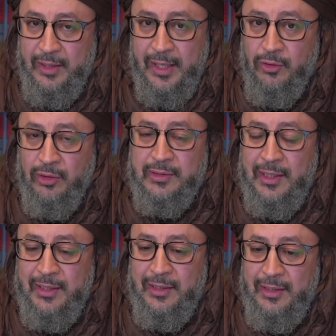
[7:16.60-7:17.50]
cannot
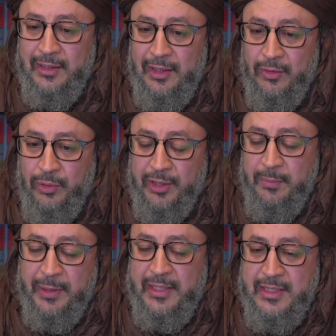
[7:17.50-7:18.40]
occur
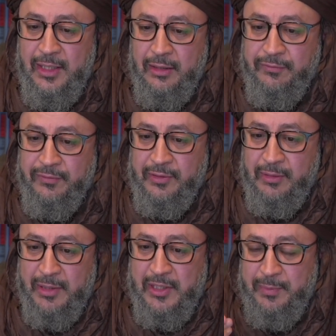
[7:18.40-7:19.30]
by itself. There
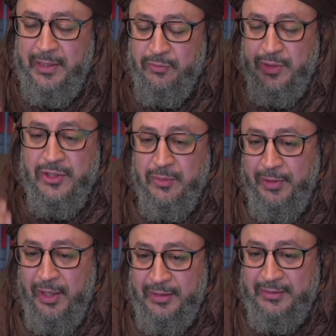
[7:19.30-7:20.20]
must be a reason
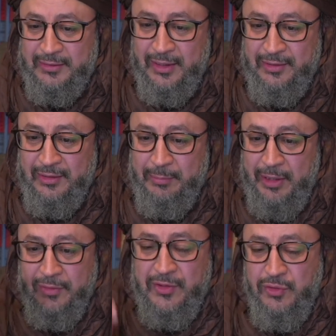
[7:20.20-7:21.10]
behind it. And then
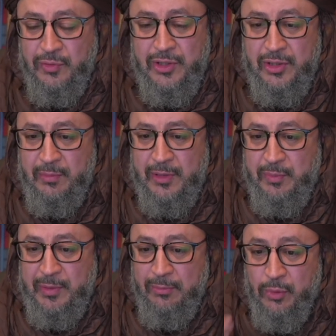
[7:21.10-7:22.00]
behind this reason, there
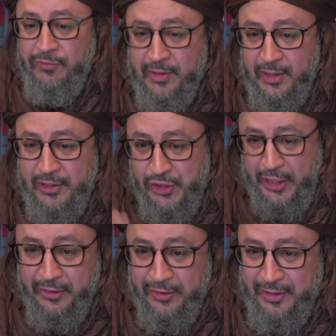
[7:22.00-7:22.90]
must be a mover and
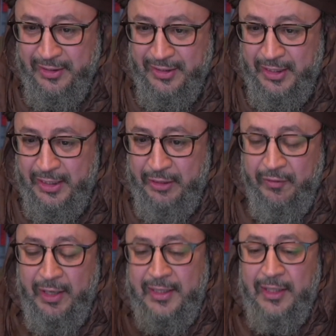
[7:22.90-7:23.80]
shaker. If
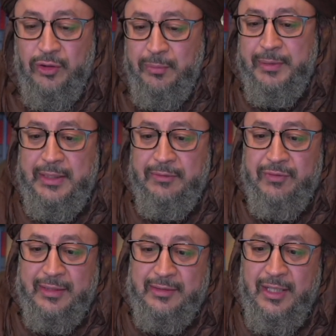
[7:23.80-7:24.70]
I cannot believe
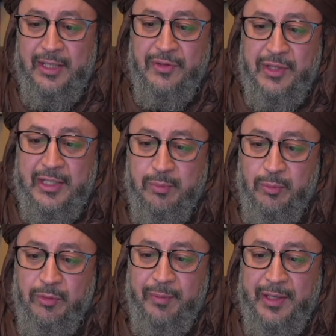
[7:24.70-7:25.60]
that things
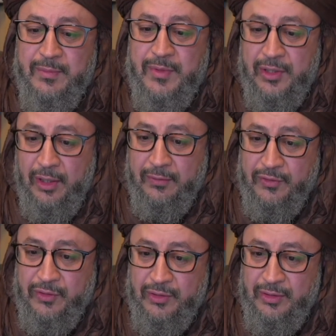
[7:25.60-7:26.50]
move by
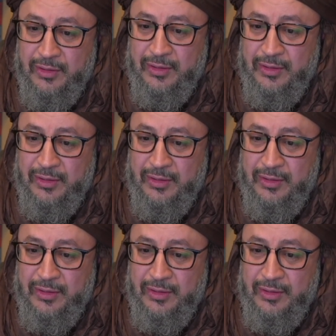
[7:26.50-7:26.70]
themselves,